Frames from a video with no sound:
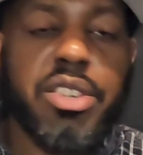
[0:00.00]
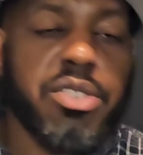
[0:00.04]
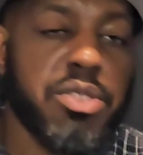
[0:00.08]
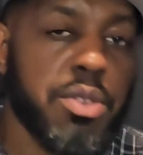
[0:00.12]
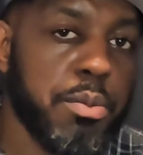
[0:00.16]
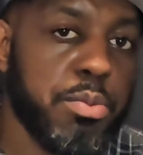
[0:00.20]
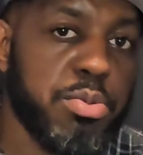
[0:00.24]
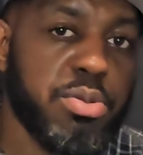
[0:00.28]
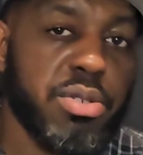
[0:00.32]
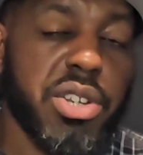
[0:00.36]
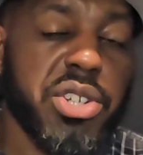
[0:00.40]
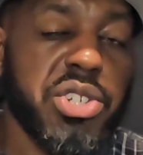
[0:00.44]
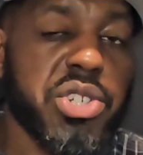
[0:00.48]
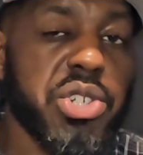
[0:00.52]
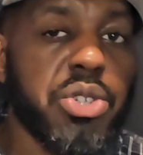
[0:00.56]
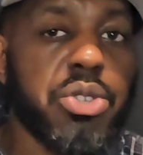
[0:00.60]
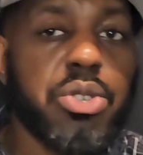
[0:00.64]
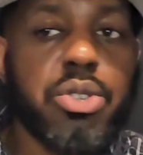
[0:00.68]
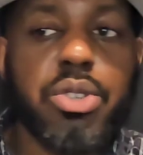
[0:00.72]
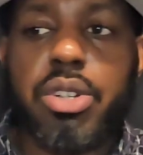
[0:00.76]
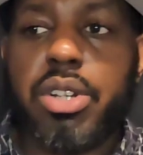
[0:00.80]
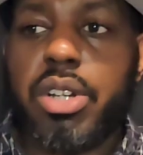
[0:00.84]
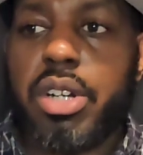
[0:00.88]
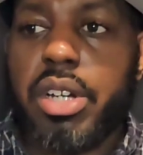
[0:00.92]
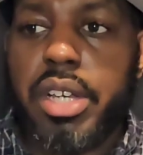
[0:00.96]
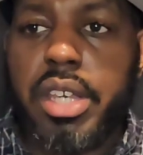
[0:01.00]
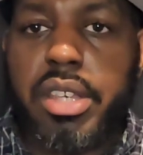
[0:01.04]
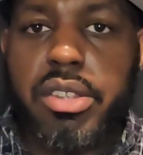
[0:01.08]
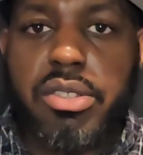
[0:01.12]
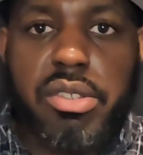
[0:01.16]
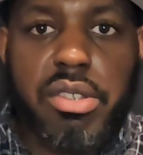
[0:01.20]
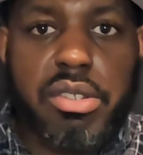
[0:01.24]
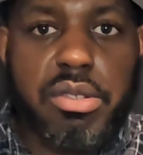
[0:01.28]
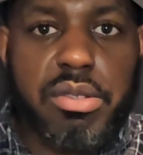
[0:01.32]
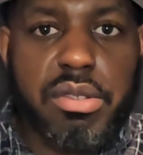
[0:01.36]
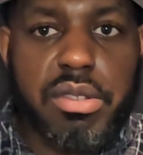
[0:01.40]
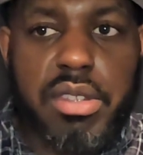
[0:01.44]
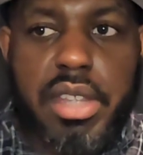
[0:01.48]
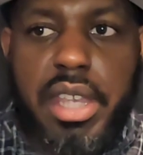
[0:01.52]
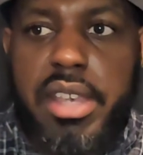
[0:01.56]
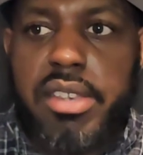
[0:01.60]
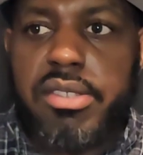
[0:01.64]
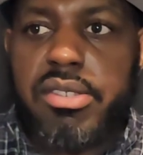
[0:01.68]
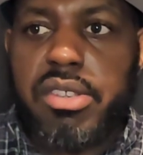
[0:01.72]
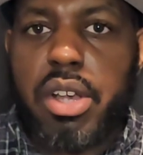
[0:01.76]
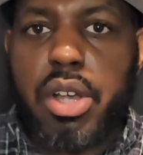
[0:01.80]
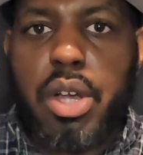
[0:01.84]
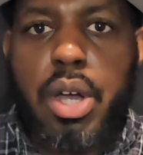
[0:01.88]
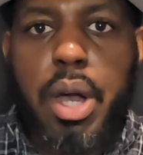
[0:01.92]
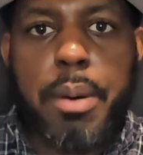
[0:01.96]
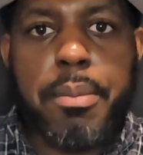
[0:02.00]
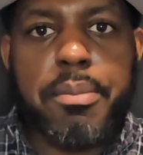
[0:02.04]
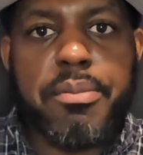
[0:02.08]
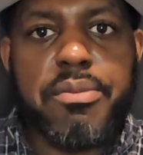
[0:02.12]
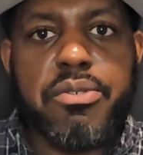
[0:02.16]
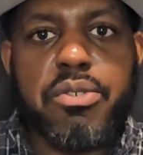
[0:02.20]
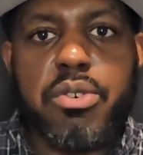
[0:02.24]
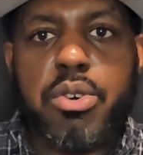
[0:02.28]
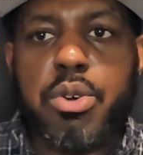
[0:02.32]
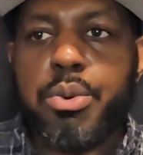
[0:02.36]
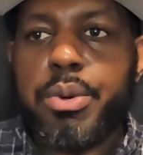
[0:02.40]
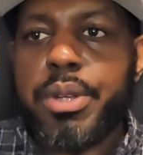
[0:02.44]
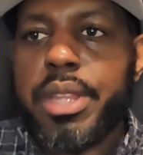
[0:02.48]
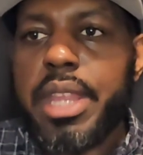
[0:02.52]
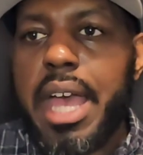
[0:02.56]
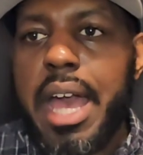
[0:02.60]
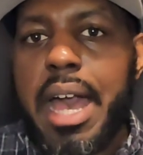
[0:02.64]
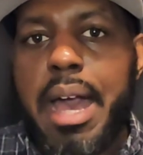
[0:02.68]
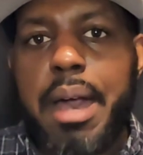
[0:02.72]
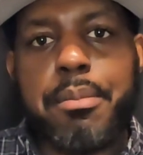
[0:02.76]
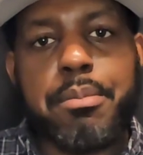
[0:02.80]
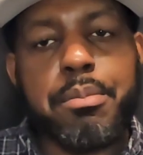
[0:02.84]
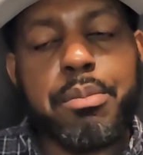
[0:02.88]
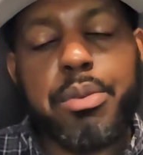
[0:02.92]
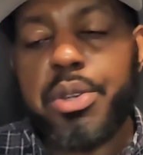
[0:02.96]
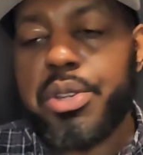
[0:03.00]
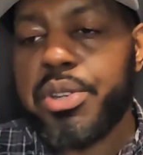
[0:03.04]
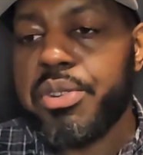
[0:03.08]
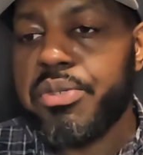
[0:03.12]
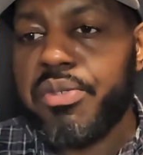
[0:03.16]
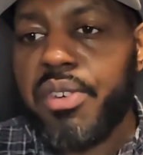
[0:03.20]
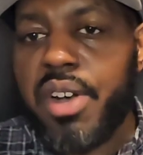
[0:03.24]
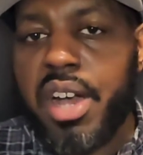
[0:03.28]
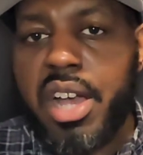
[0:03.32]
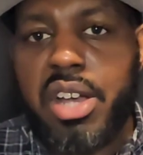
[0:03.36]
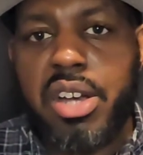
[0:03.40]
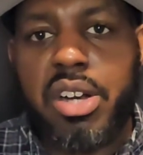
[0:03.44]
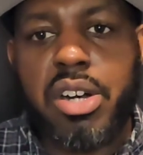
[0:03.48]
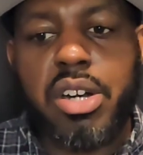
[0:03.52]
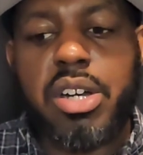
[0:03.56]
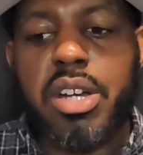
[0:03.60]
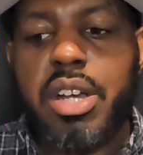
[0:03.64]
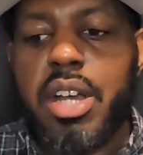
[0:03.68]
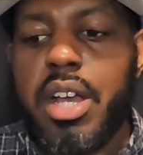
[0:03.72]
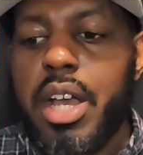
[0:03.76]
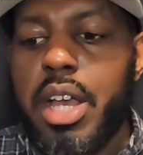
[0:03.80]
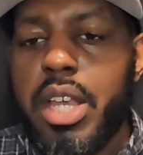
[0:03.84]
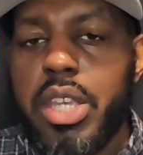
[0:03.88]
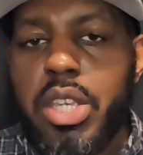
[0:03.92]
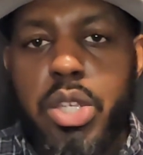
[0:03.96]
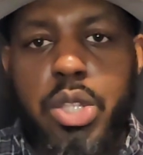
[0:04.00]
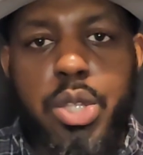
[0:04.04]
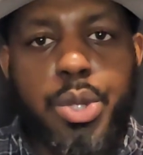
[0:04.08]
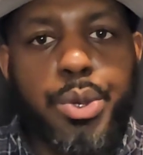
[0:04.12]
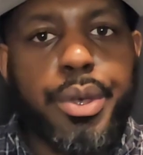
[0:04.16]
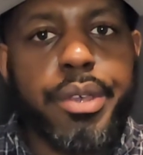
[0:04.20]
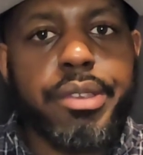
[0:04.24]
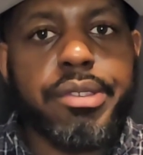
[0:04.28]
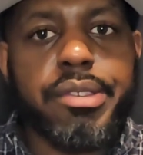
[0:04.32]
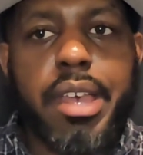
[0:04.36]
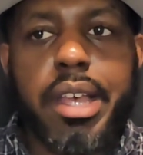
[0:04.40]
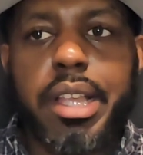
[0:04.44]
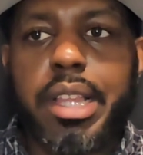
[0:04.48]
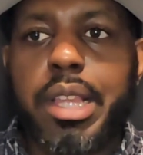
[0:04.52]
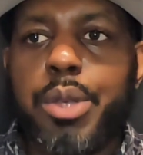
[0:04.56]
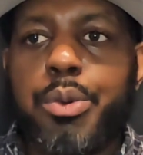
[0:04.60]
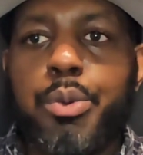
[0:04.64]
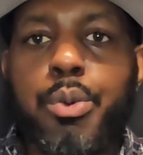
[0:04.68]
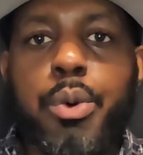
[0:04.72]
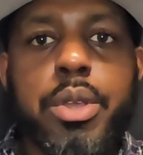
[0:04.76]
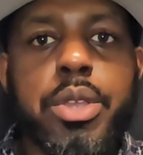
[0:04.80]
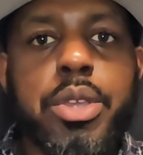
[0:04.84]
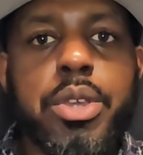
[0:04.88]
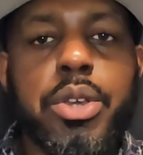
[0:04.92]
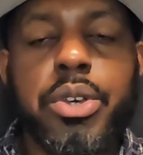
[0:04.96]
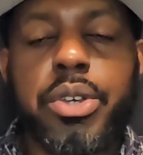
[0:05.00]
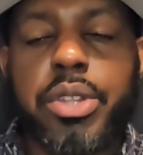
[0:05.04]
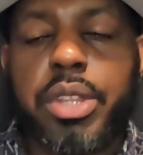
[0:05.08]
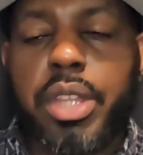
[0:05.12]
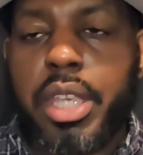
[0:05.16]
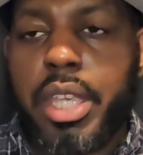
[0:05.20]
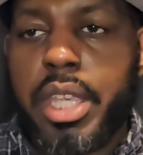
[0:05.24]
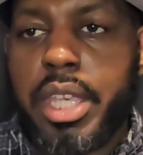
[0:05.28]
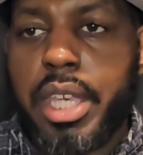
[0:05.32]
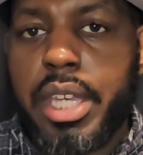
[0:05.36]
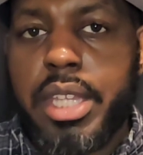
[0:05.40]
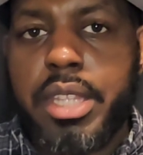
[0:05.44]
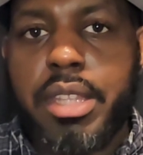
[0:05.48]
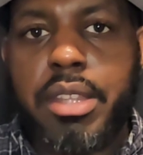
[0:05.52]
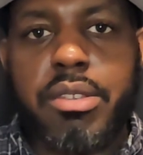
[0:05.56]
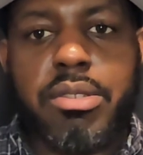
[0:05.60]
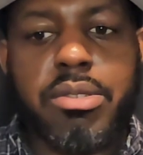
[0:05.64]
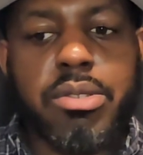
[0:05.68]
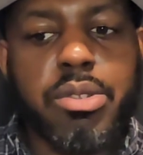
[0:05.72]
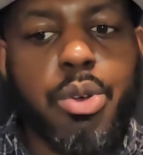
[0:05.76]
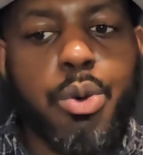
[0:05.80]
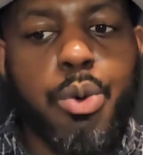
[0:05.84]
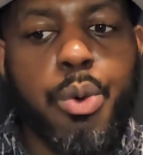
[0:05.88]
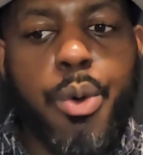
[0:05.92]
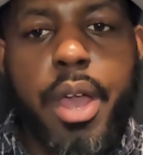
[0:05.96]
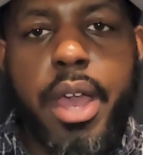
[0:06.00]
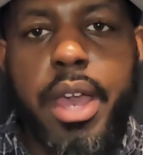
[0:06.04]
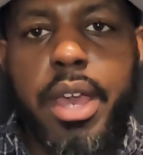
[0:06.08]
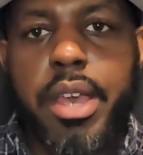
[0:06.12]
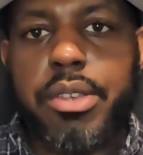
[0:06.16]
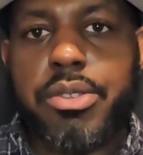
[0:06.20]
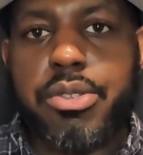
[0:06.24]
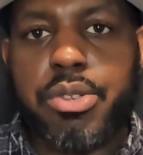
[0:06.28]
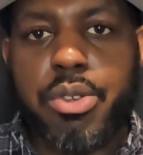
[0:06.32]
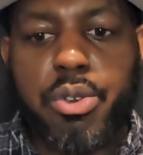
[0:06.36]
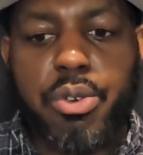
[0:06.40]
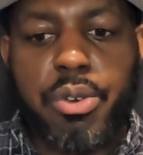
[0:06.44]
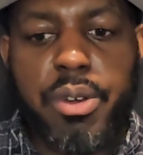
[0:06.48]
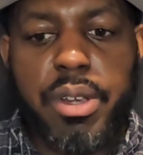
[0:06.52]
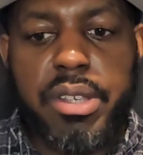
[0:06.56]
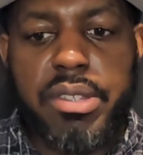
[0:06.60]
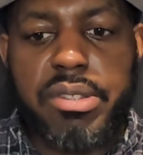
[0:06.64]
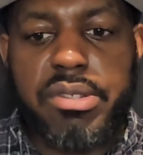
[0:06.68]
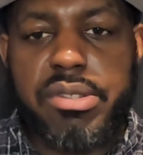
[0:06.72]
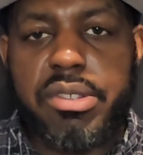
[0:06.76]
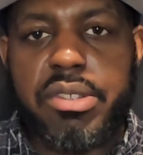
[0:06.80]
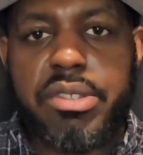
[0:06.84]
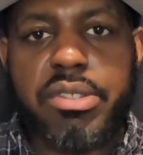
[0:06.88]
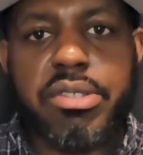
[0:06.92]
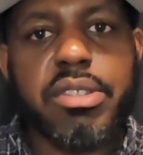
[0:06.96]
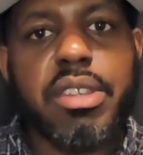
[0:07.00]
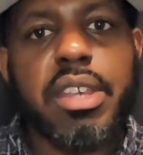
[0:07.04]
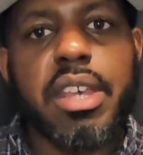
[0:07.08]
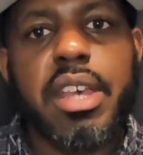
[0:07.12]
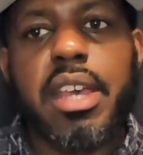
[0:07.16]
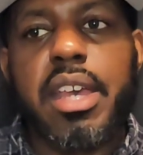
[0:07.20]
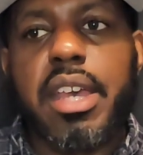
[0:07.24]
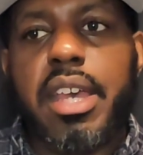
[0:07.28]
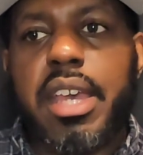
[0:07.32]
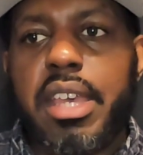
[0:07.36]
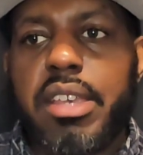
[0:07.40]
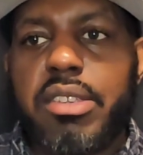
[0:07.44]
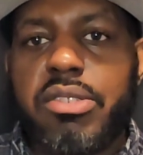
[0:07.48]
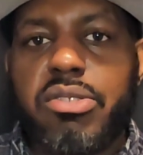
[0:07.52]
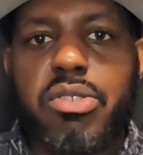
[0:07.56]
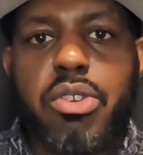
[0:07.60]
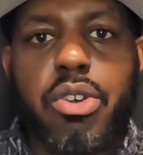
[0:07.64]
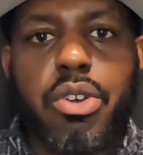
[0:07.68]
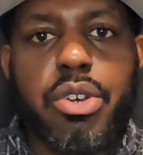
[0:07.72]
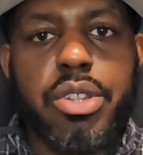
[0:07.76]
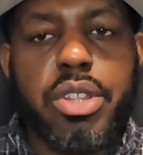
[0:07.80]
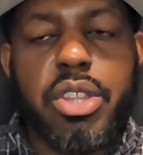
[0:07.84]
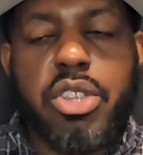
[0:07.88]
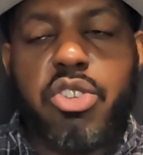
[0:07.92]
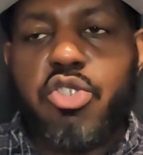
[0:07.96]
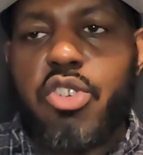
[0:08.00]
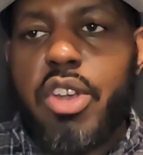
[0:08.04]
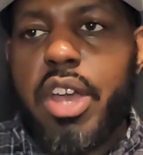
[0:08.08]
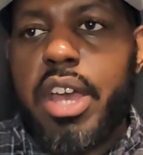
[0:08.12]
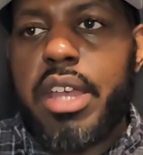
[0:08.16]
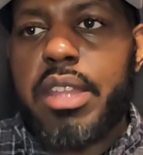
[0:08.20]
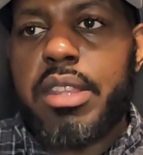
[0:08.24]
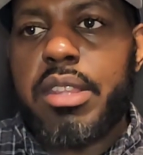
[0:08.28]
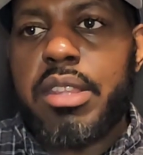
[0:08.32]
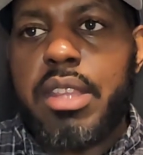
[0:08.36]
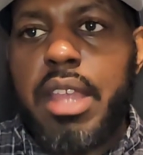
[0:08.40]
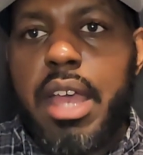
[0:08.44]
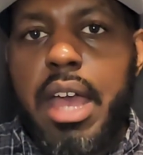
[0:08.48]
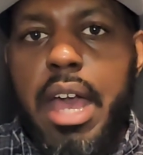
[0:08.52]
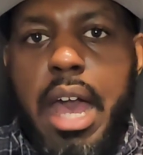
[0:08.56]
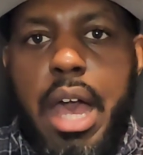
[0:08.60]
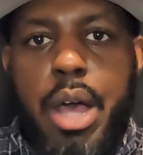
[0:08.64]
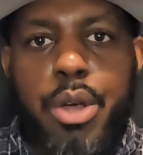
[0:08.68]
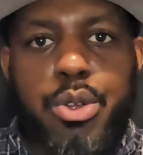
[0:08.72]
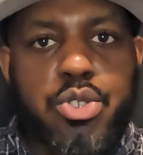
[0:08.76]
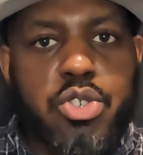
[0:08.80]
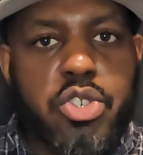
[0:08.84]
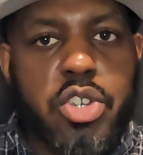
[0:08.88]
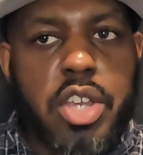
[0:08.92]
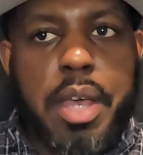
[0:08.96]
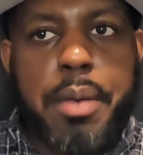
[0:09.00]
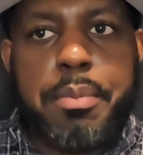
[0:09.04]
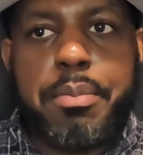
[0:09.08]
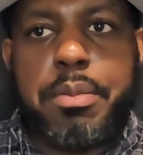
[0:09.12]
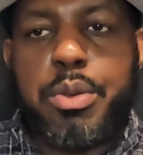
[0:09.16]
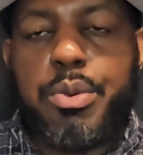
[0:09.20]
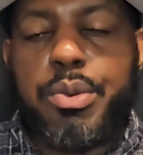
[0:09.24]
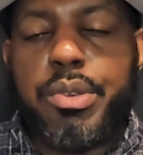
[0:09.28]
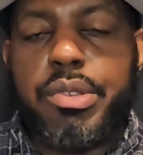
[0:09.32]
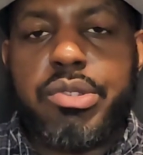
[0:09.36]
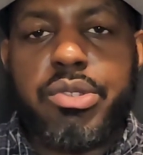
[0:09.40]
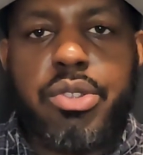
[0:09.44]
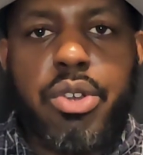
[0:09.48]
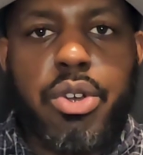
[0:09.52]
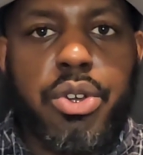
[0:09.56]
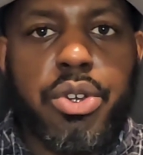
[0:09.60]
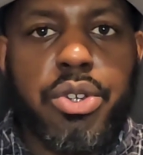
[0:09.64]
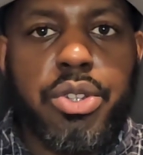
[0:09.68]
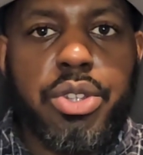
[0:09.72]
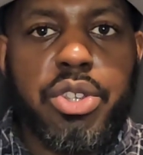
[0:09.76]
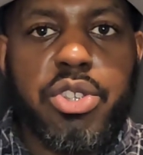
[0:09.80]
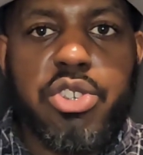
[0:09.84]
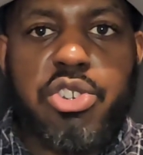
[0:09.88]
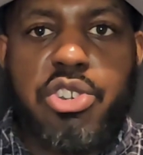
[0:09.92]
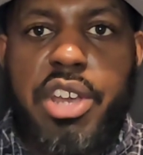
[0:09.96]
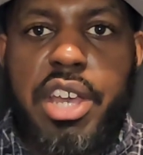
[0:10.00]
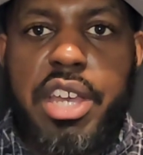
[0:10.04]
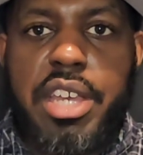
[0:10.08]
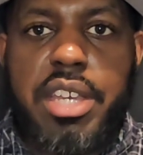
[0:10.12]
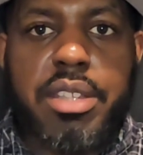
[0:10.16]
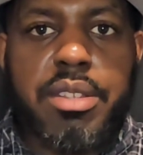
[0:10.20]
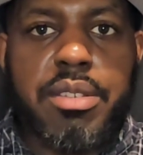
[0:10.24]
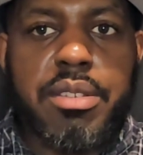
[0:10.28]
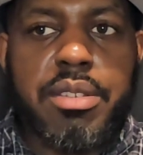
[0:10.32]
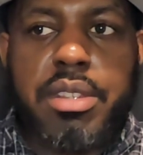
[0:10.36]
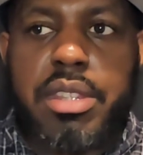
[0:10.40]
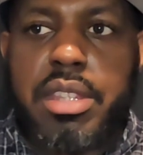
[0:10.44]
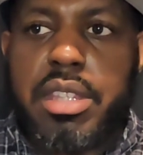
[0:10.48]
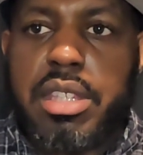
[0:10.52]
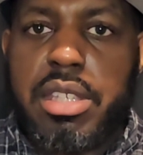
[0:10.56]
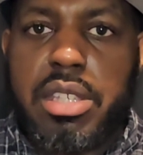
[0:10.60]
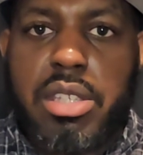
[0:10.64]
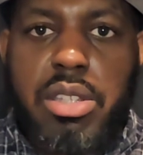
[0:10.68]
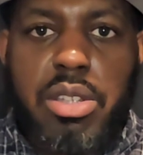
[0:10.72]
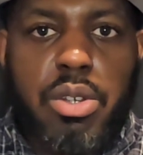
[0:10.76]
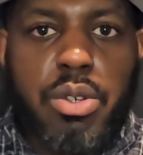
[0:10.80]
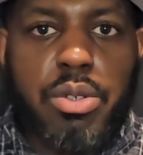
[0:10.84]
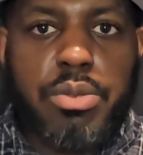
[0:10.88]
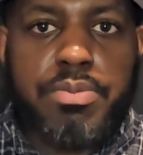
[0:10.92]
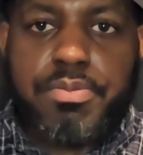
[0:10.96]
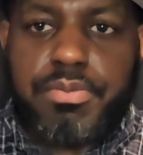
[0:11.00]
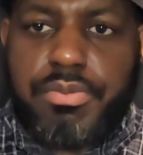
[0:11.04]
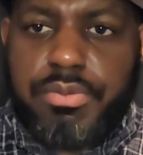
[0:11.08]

is a pressure cooker. He's a come forward ambush fighter. You know exactly what you're going to get. There's no airs and graces. He's not going to try and out jab you. He's not going to try and, you know,